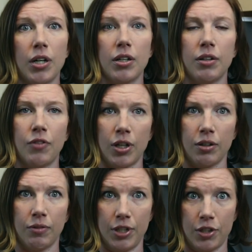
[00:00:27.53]
part of
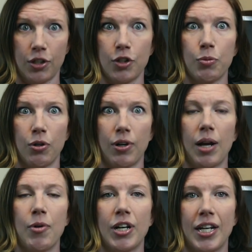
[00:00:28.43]
our research
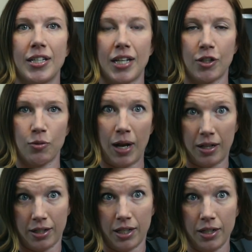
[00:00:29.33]
program on
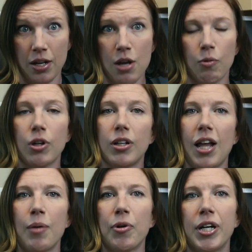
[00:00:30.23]
asexuality, we're
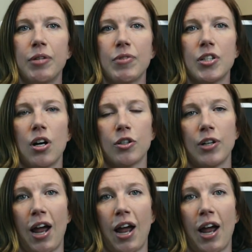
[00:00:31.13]
collaborating with Dr.